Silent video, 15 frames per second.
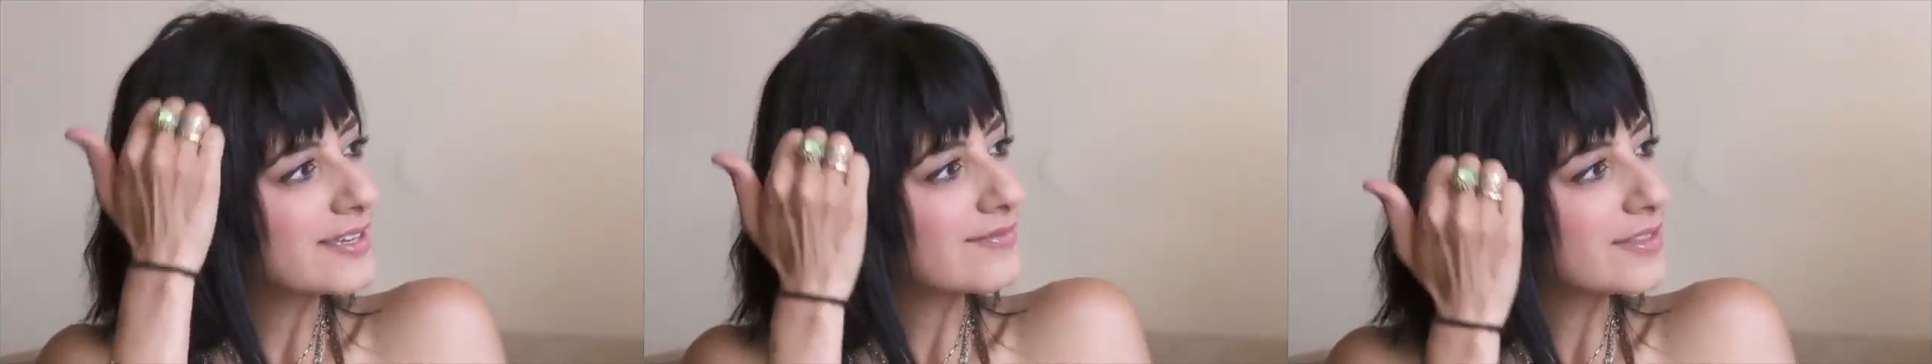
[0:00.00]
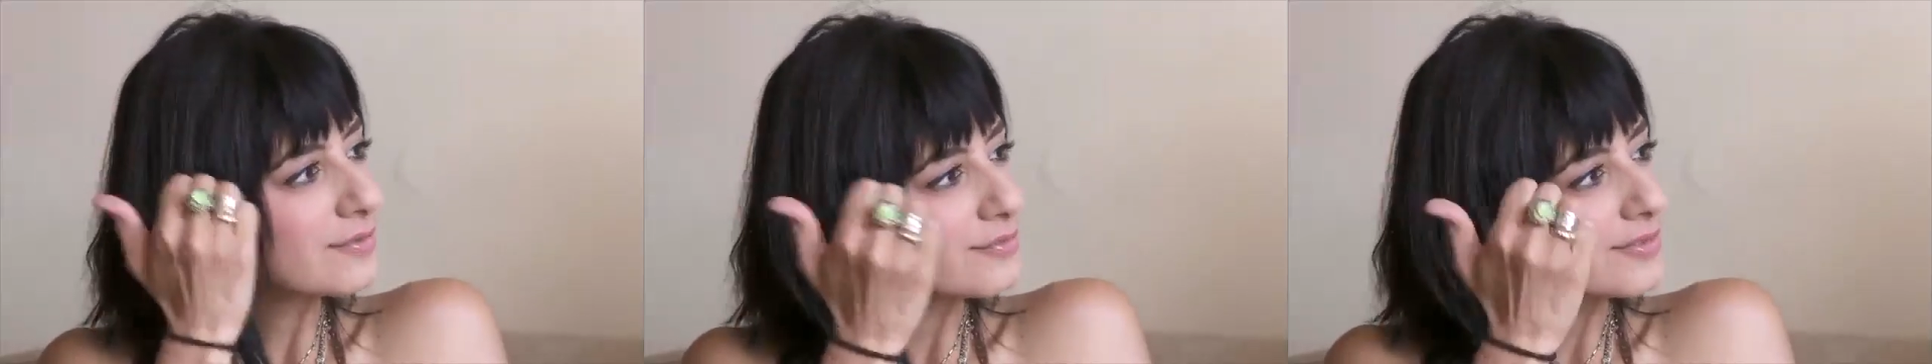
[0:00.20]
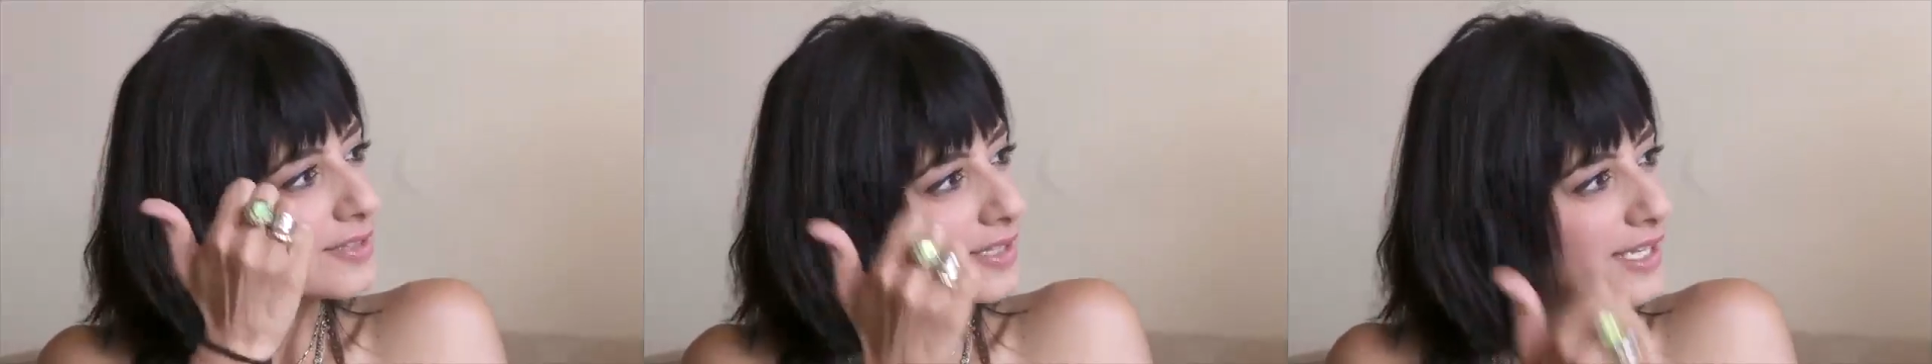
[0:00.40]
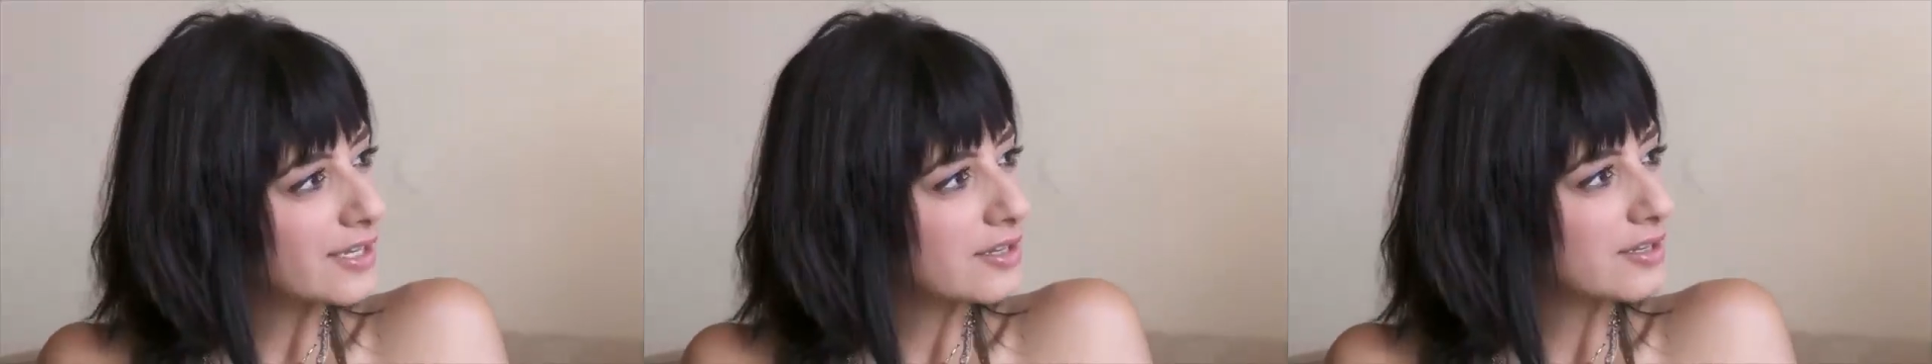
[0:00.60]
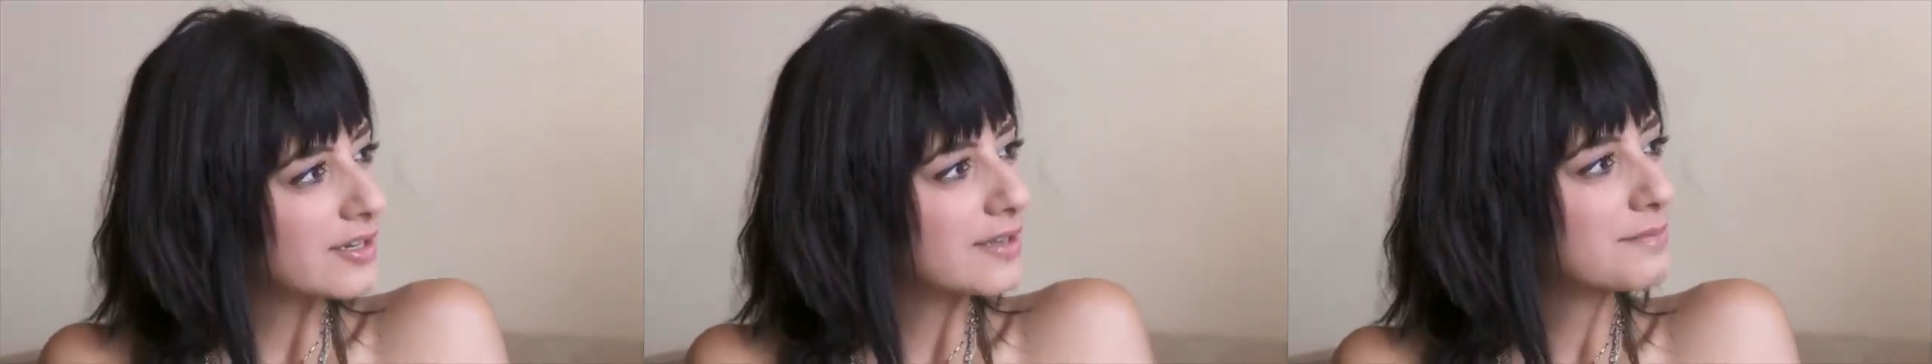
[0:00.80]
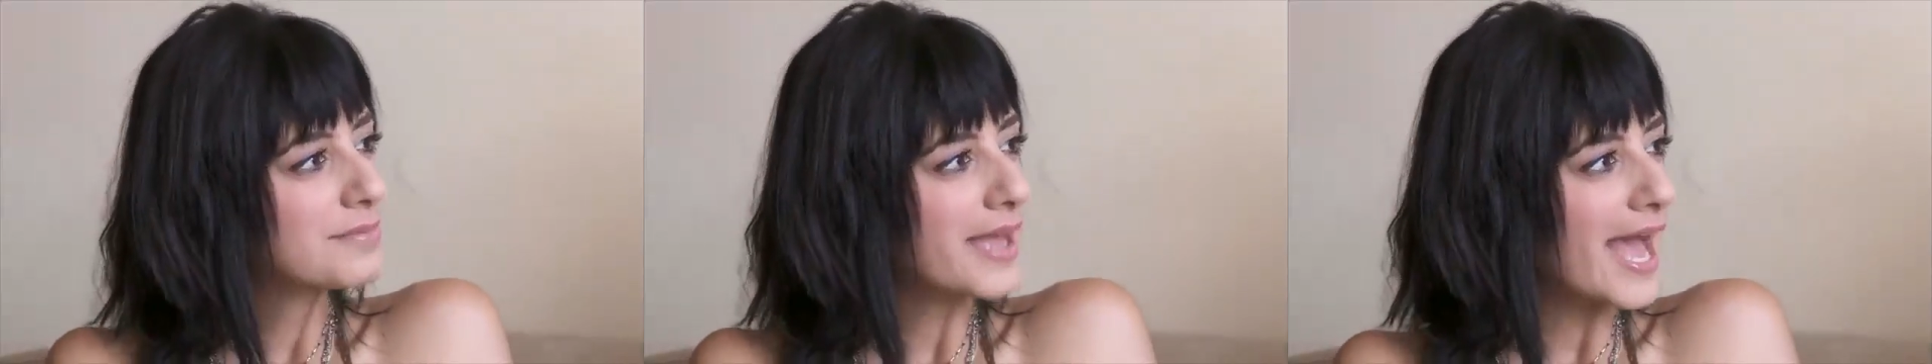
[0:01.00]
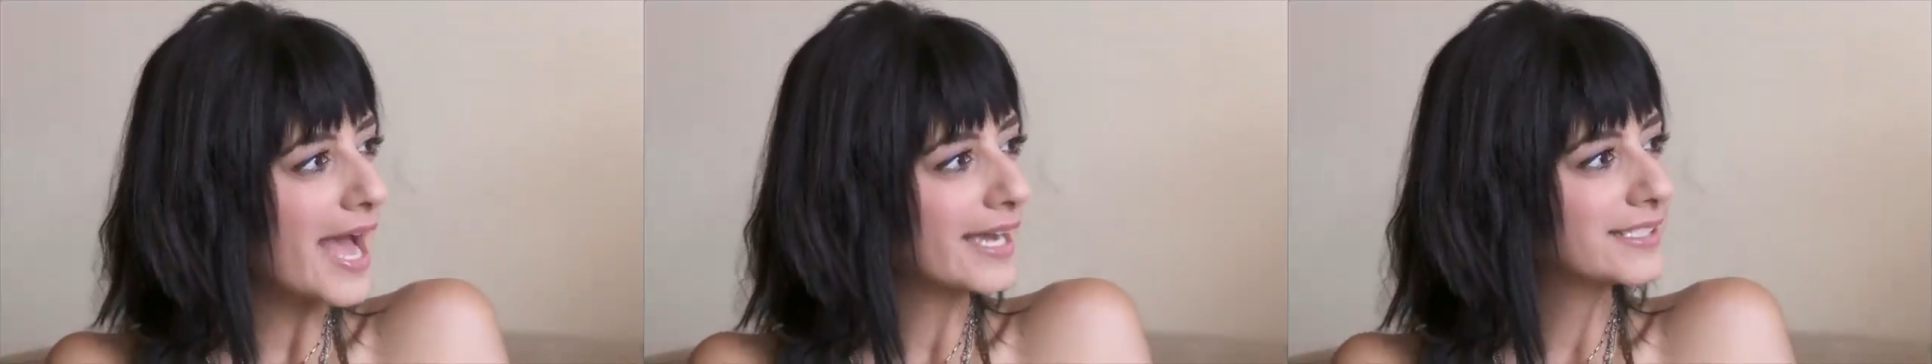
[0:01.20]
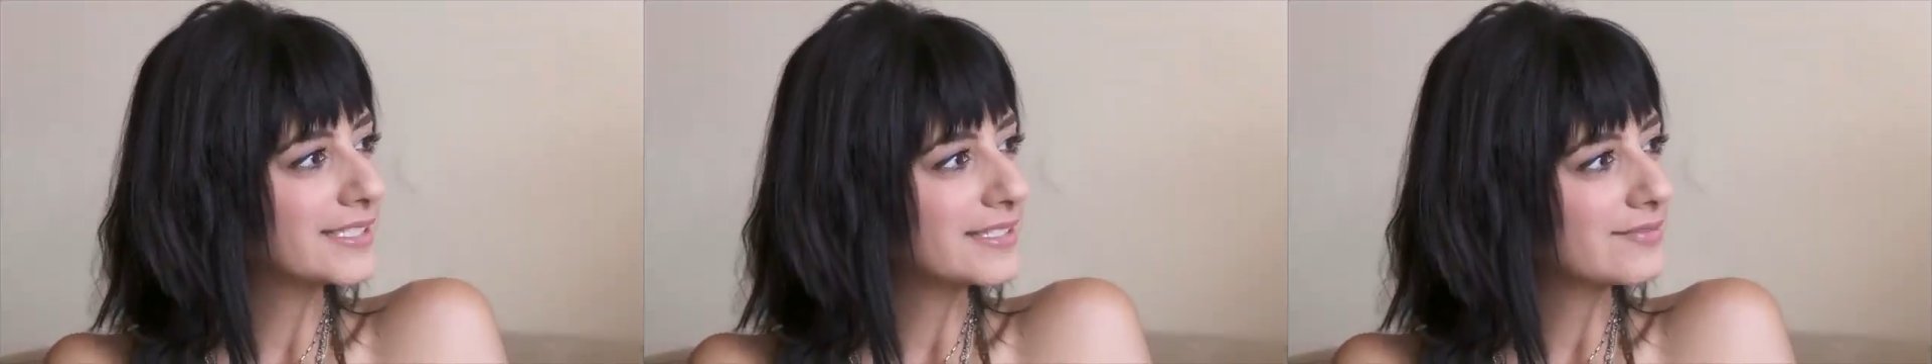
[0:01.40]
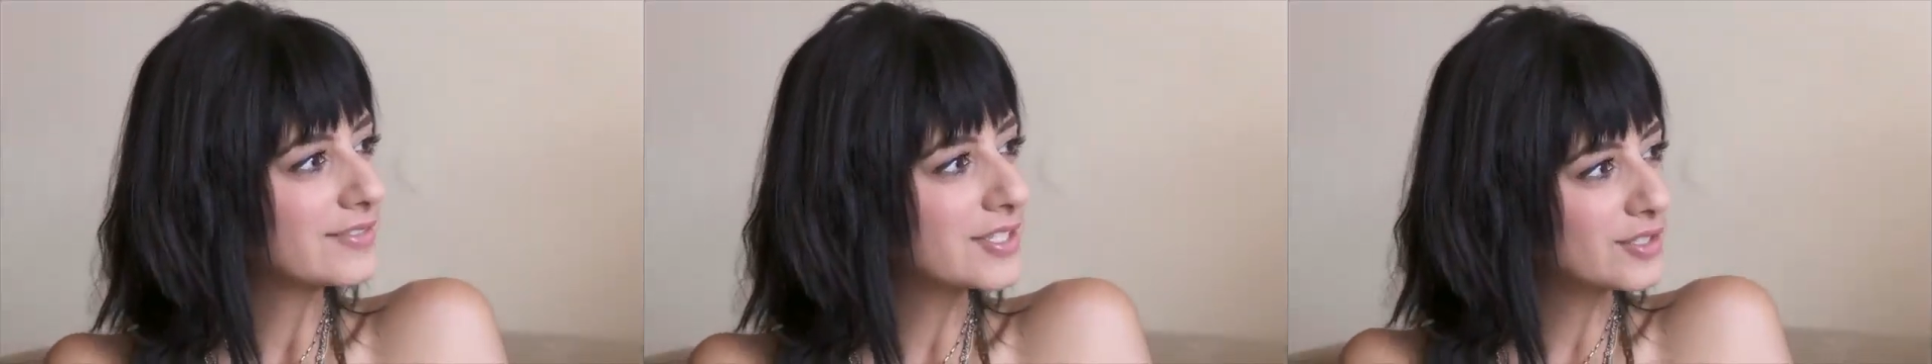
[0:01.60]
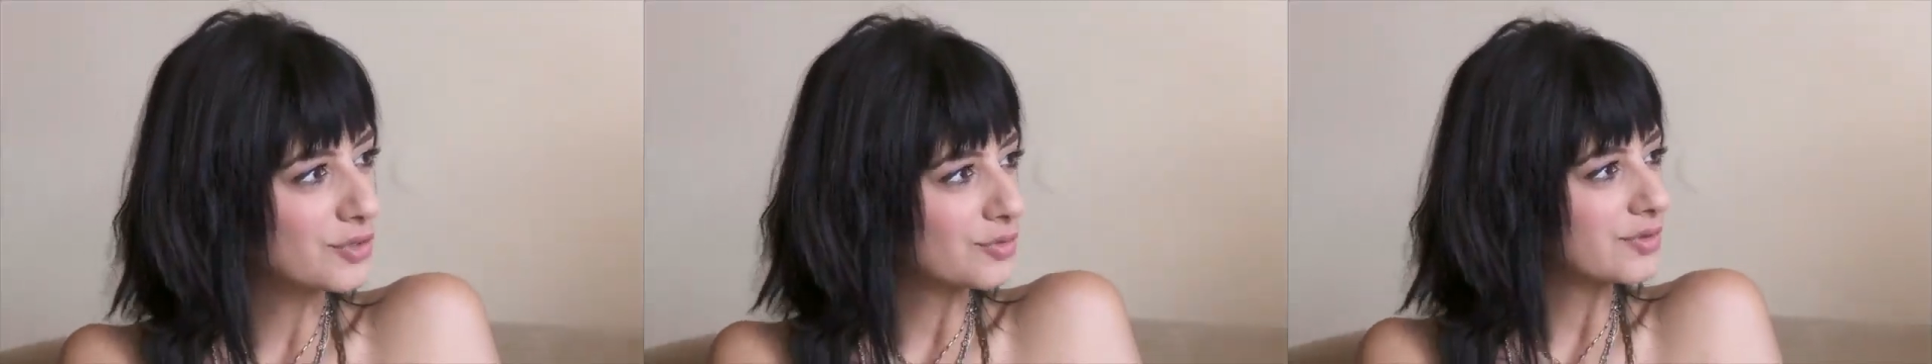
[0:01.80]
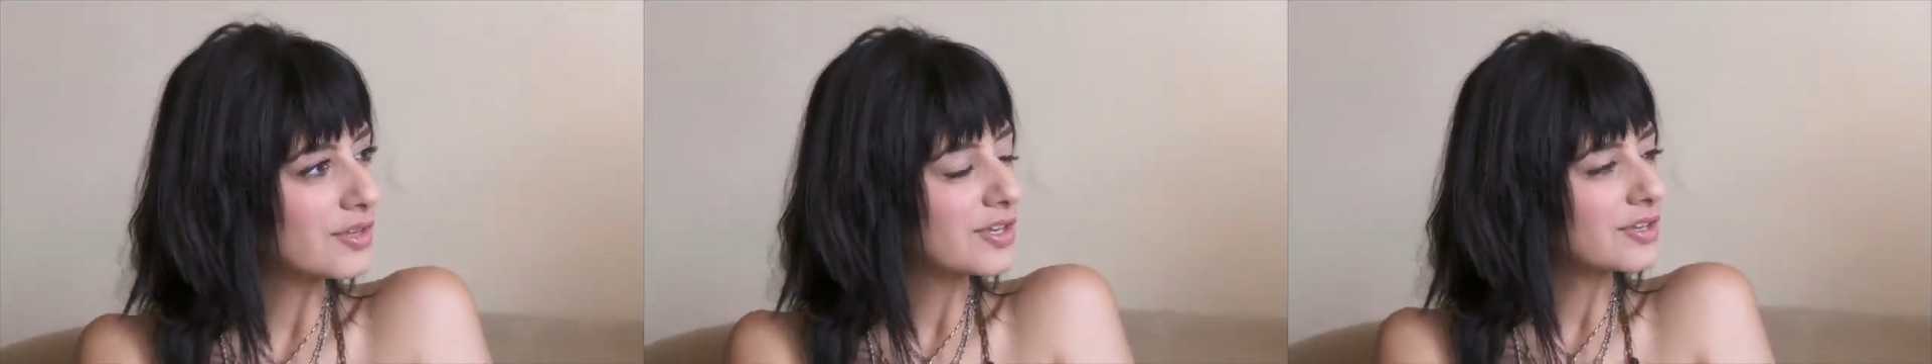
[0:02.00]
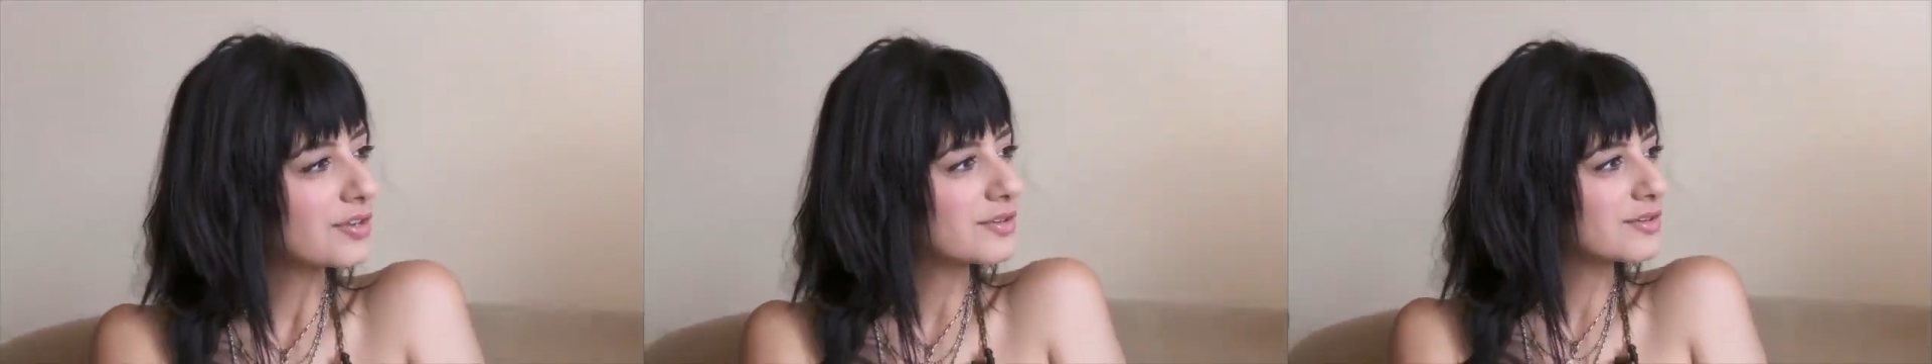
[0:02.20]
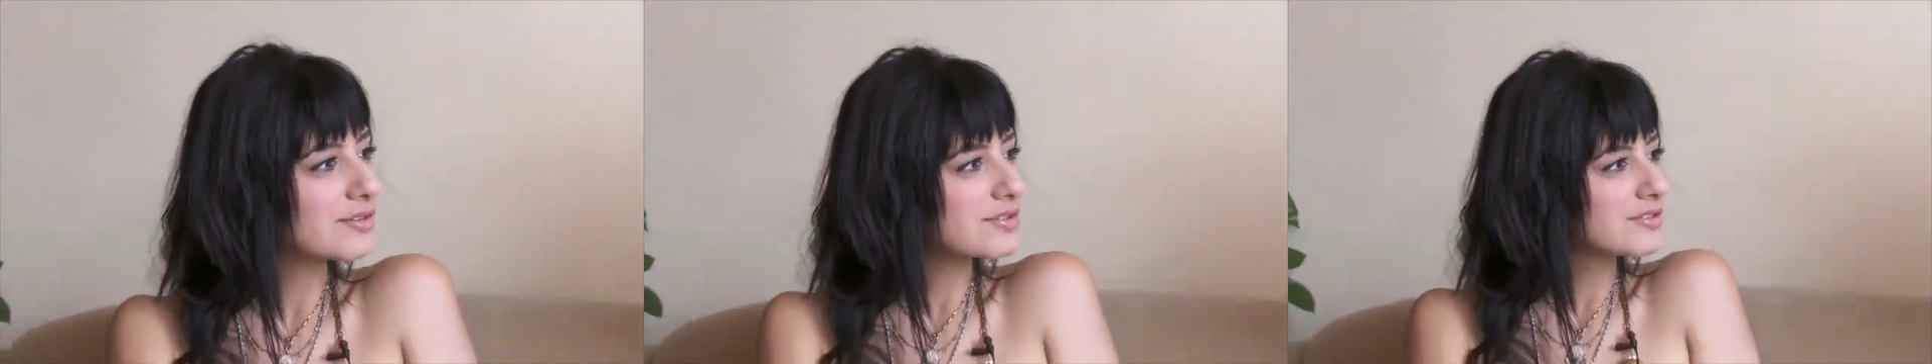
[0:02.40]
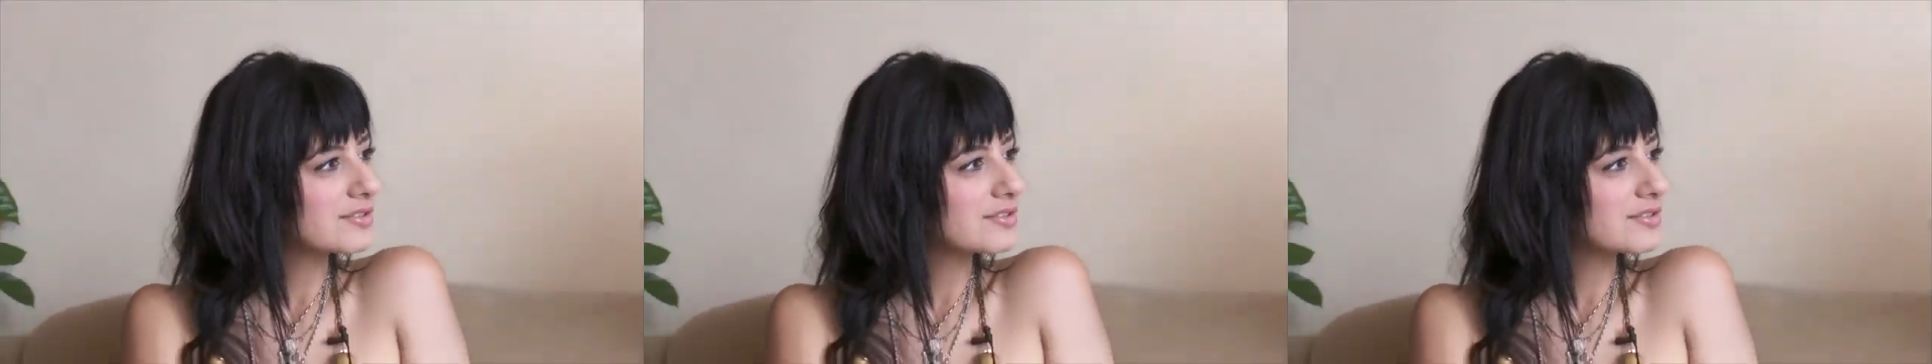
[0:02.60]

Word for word: the really good impact of screw you.